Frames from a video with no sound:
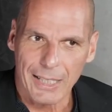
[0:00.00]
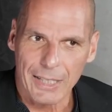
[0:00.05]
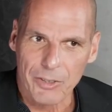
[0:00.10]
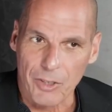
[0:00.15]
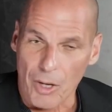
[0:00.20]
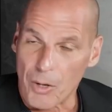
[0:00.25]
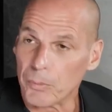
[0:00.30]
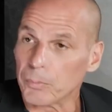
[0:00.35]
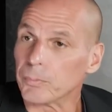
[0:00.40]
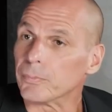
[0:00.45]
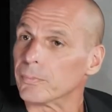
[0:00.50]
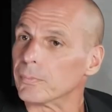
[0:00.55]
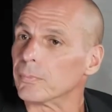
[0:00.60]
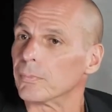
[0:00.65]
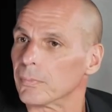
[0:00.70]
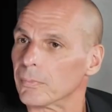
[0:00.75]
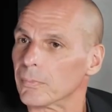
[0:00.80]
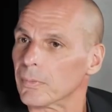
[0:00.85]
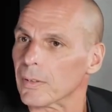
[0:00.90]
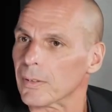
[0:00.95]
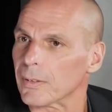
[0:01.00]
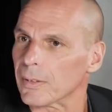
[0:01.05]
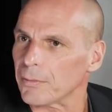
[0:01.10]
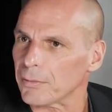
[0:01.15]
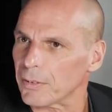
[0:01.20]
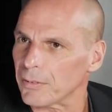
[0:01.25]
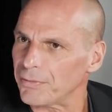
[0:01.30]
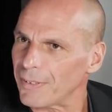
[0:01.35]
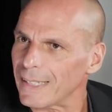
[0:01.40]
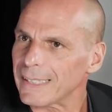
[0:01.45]
So
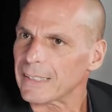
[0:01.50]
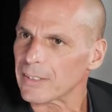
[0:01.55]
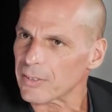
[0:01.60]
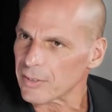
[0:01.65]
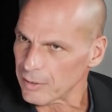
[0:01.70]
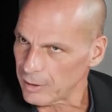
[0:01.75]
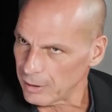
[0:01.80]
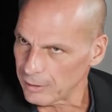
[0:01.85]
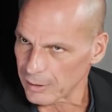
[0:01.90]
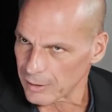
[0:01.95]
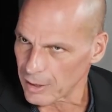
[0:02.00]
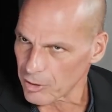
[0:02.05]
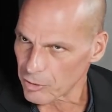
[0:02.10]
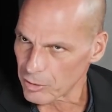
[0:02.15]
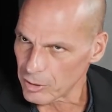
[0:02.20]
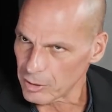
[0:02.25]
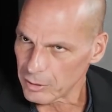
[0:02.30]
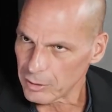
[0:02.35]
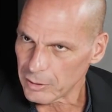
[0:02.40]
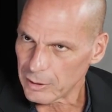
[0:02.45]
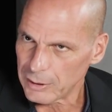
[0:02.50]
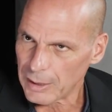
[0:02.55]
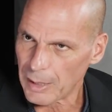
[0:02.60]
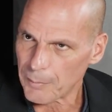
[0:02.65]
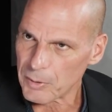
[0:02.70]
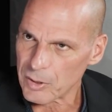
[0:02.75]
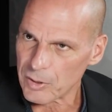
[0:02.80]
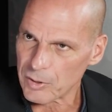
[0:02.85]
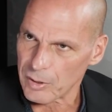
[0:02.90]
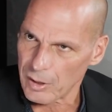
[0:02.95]
the fight is international. It
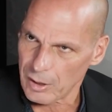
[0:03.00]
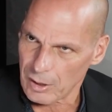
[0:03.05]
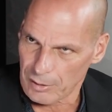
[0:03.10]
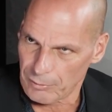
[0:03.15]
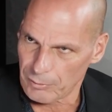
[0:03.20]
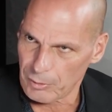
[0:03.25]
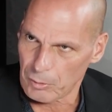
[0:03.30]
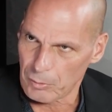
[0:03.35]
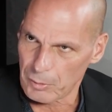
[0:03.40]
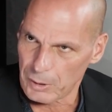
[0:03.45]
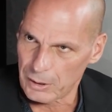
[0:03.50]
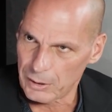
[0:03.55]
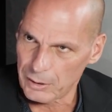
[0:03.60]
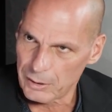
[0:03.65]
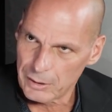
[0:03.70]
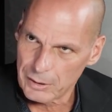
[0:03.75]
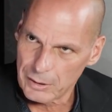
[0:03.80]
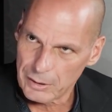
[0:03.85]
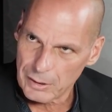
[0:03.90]
happens everywhere.